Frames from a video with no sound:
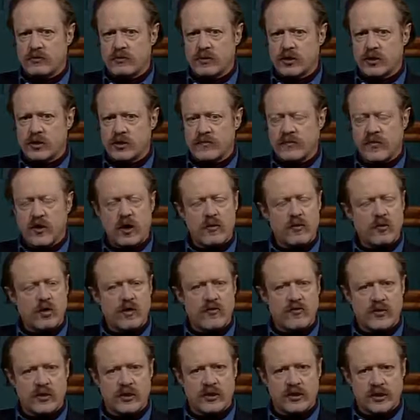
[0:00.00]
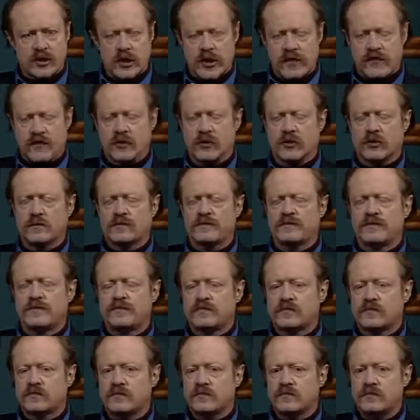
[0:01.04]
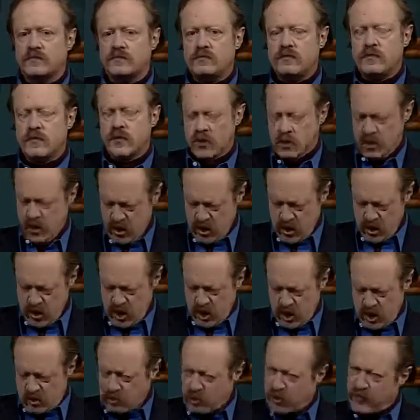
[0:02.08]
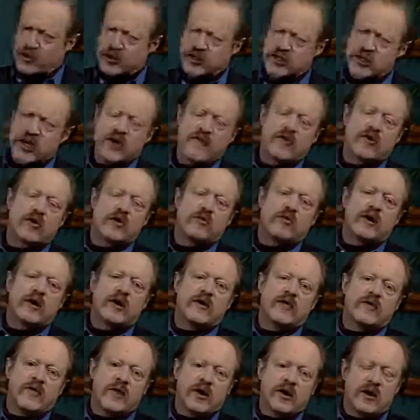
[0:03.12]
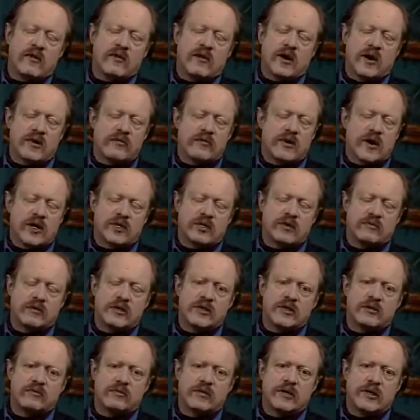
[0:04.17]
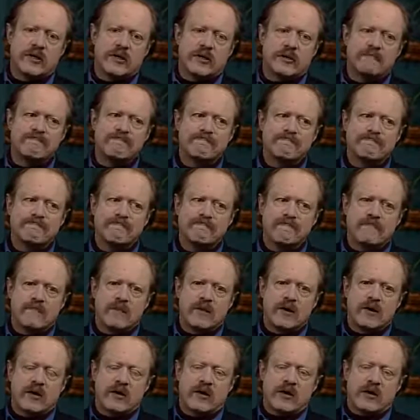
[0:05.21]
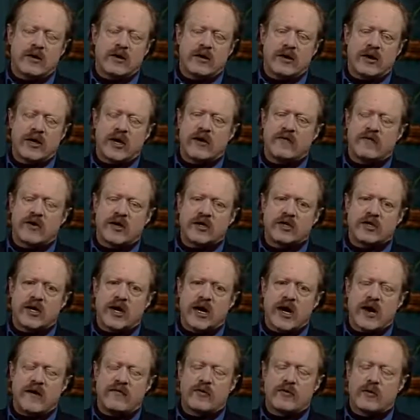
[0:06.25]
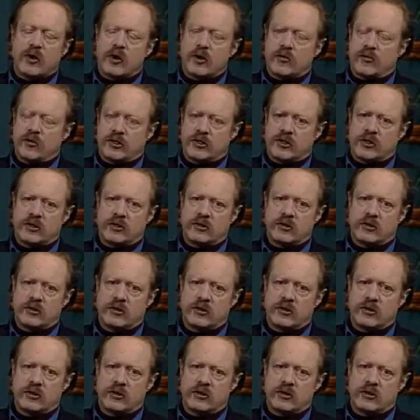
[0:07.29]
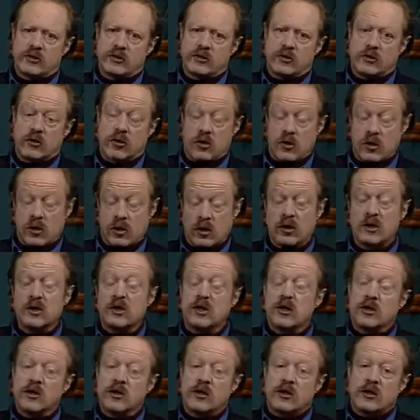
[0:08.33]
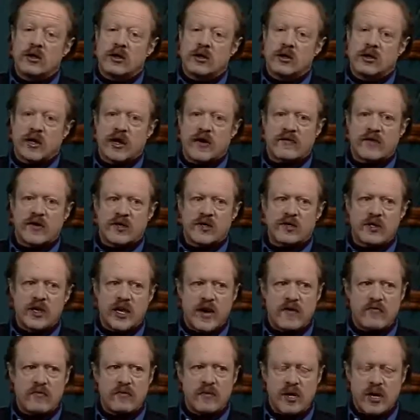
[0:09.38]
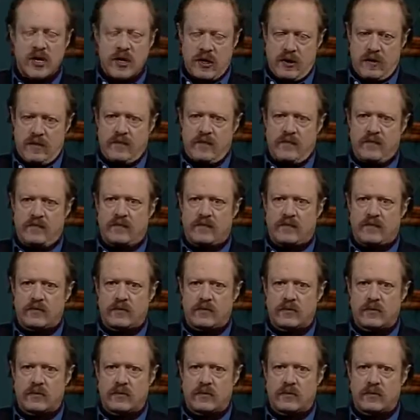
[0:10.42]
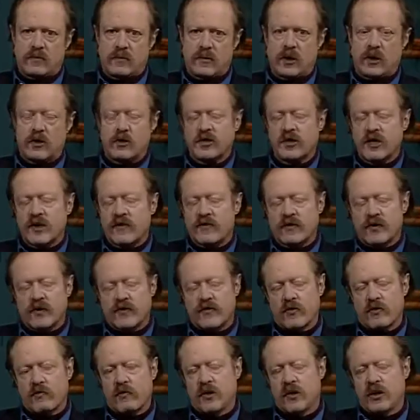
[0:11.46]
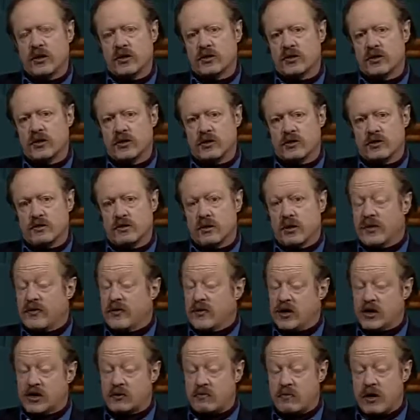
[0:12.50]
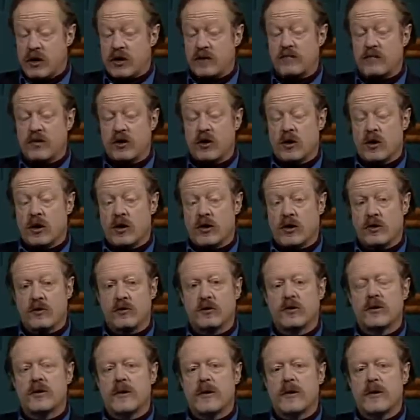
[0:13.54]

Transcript: which is far more philosophical. The more philosophical way of thinking about pessimism is that life doesn't have a purpose, or life doesn't have a meaning. Now, there's several different ways that this might be argued.